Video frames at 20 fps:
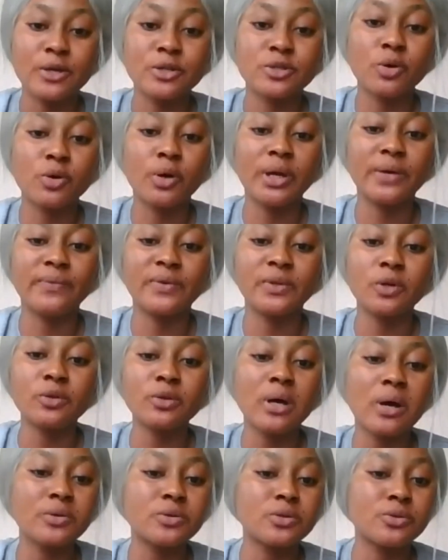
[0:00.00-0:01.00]
So if you
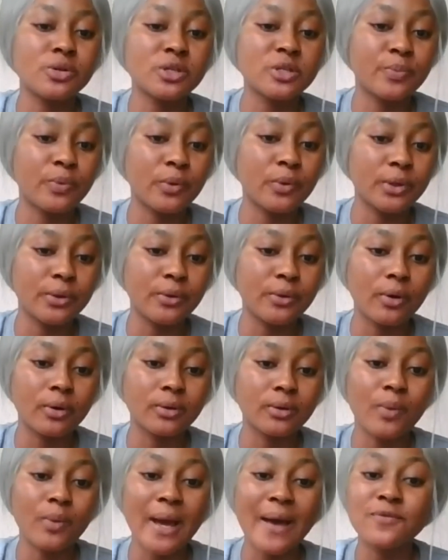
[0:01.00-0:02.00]
don't know how to use
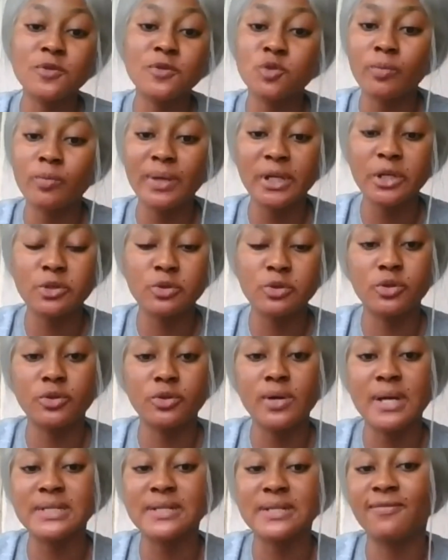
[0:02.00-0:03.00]
Polygon, we have so many
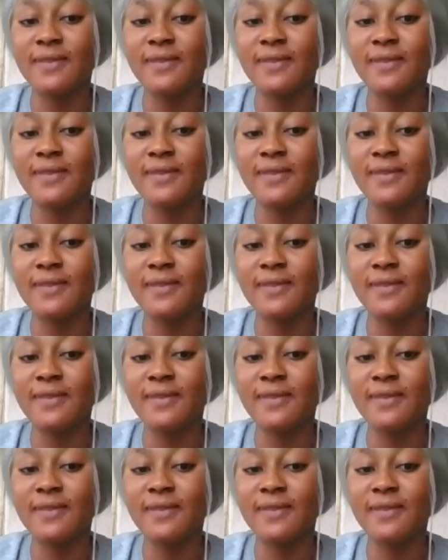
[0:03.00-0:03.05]
tutorials.